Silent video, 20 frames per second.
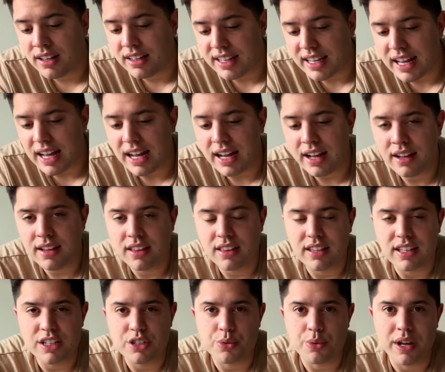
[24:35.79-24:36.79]
Yeah,
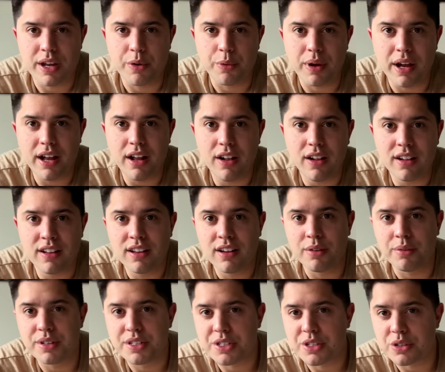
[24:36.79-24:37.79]
things went well.
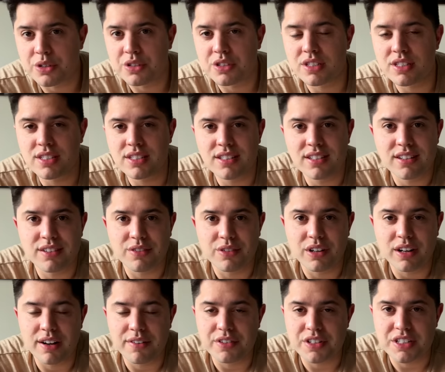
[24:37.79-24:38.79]
Results
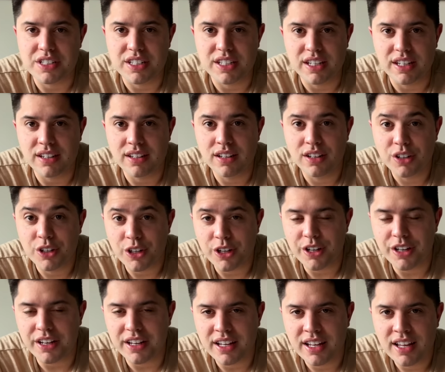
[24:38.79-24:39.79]
were obviously
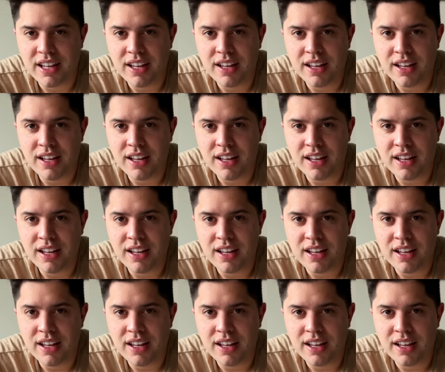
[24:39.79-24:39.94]
good,